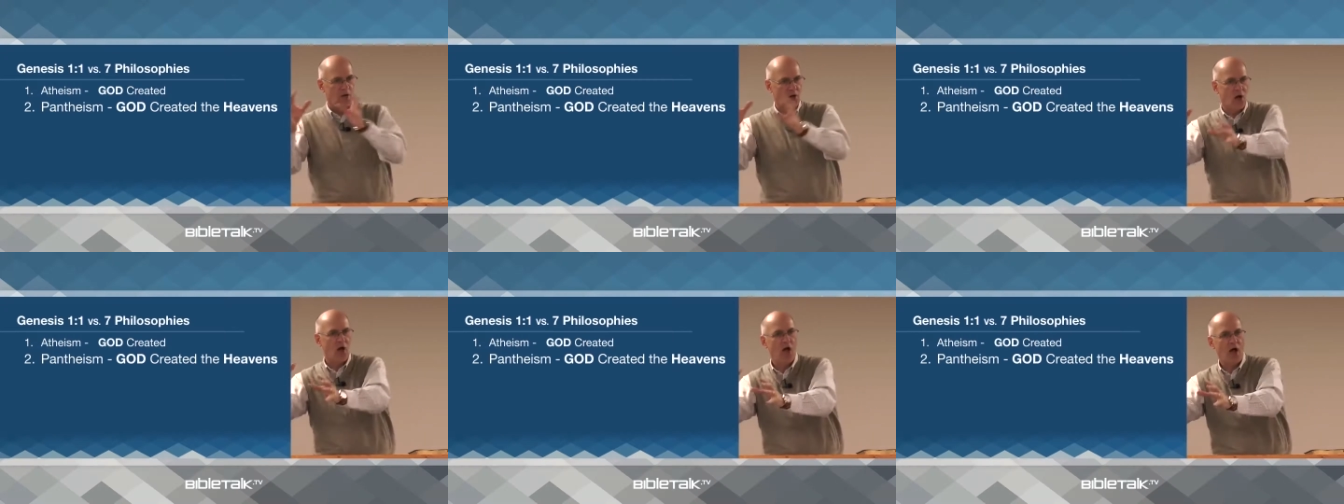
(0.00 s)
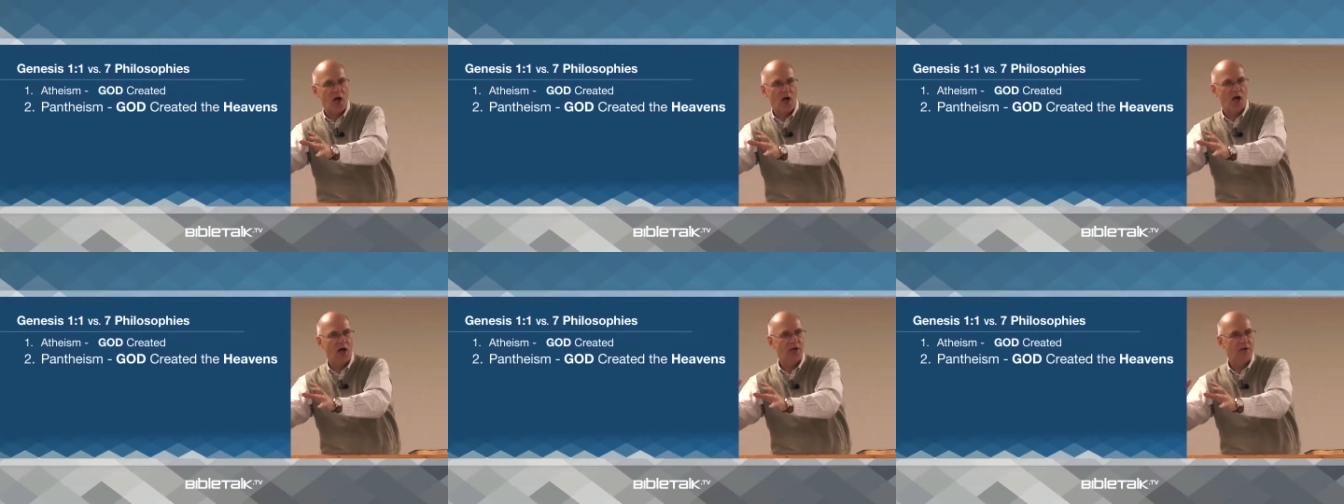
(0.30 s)

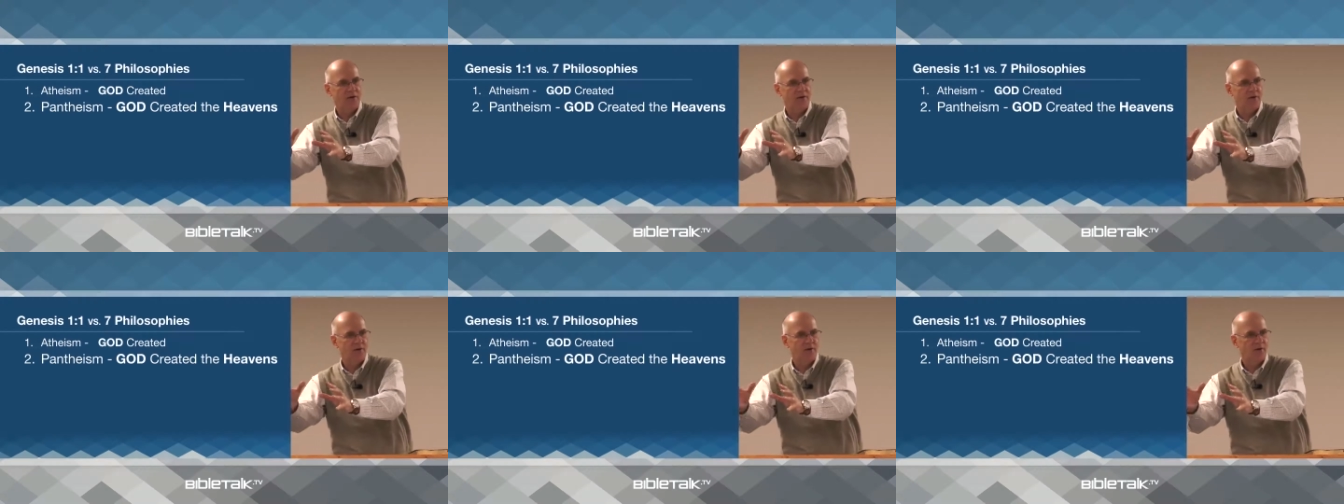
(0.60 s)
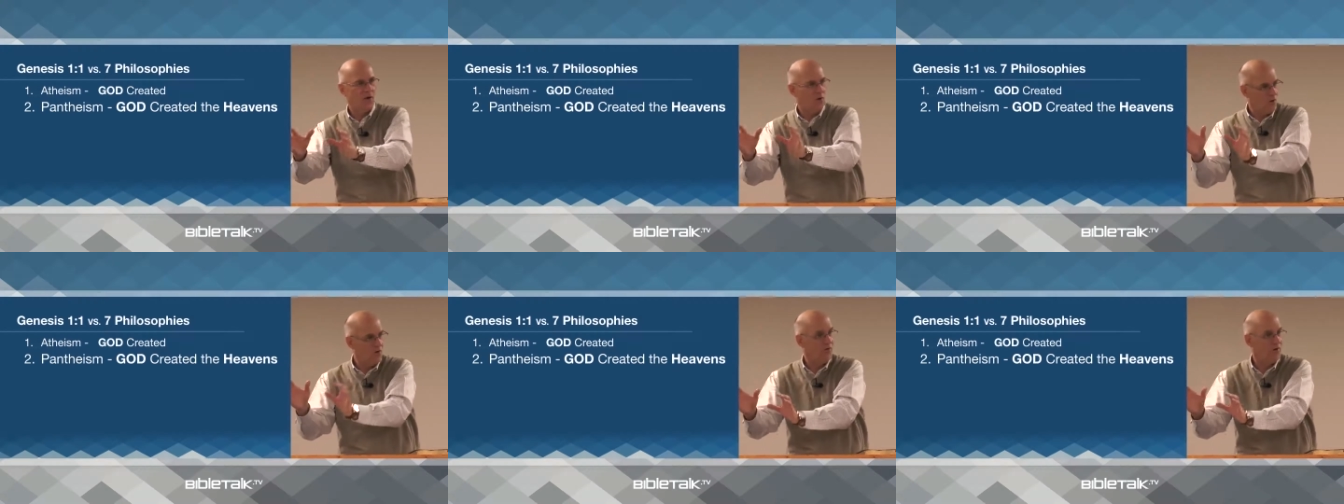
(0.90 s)
God,
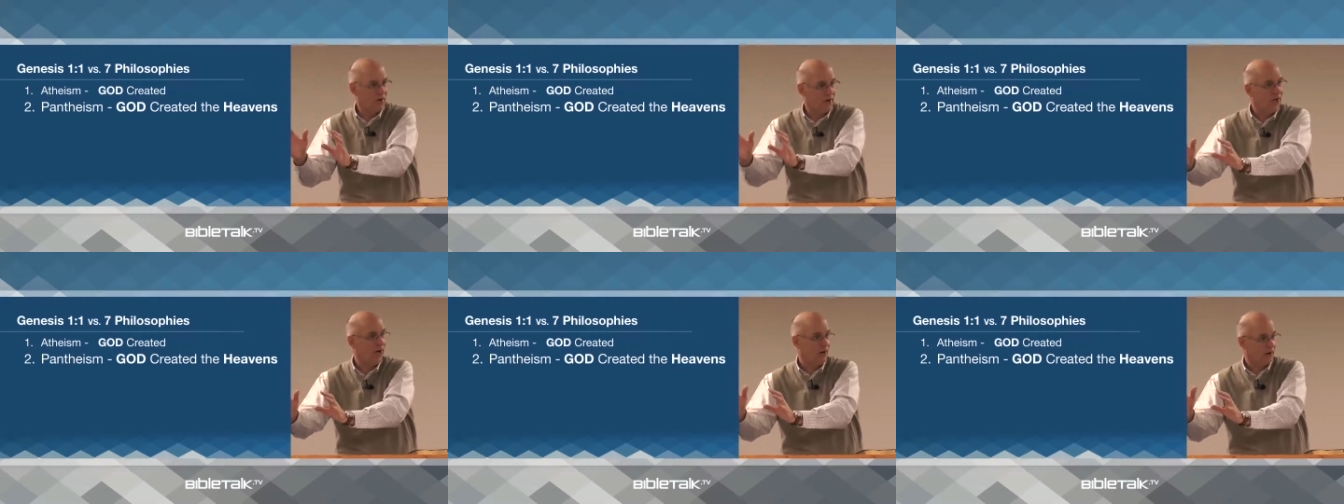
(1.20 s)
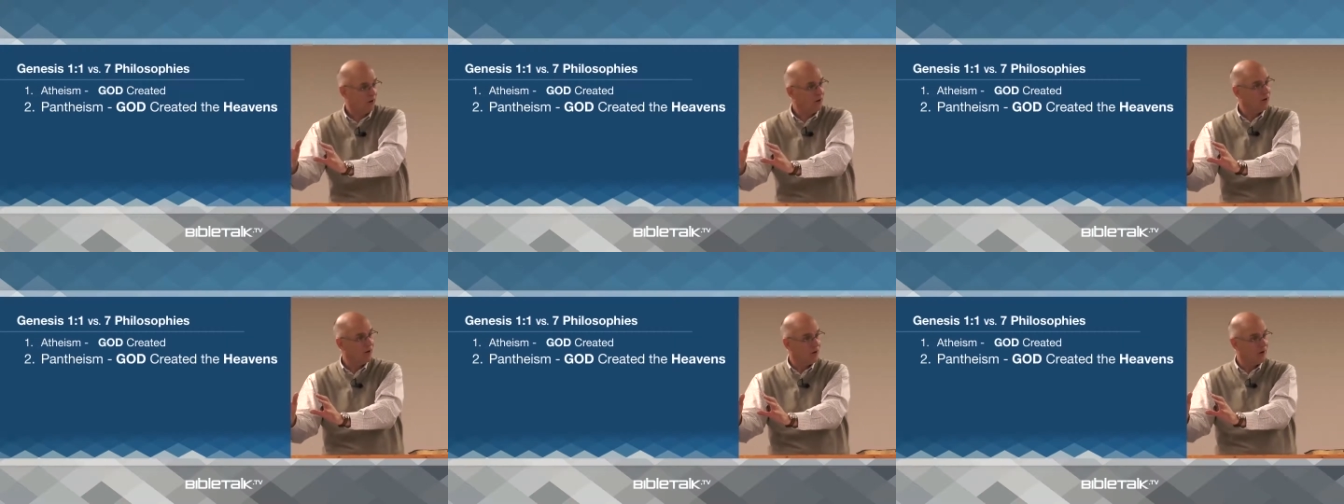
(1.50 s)
over
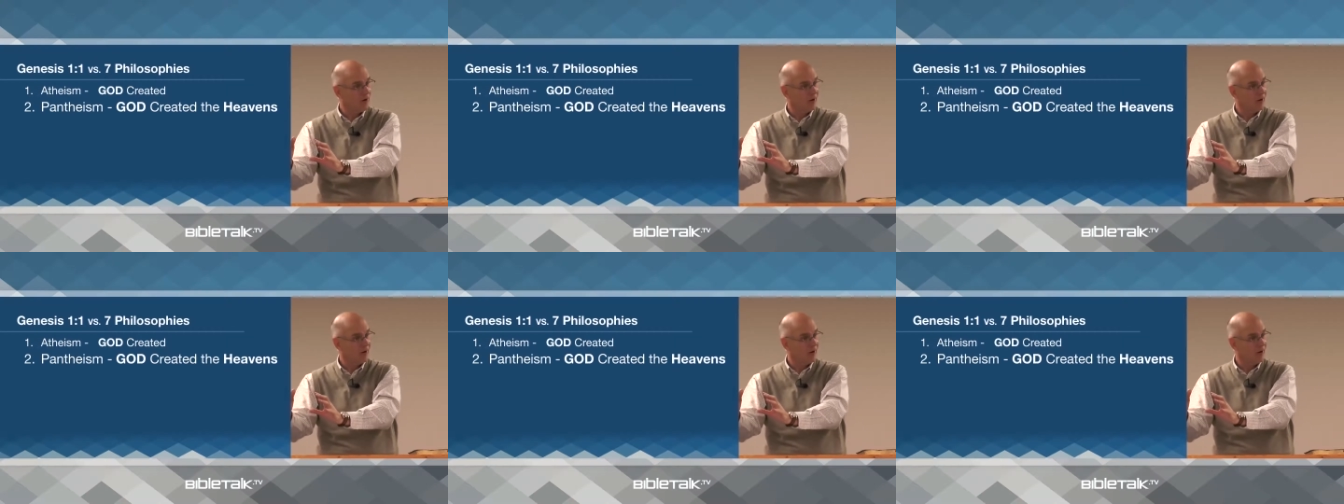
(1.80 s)
here,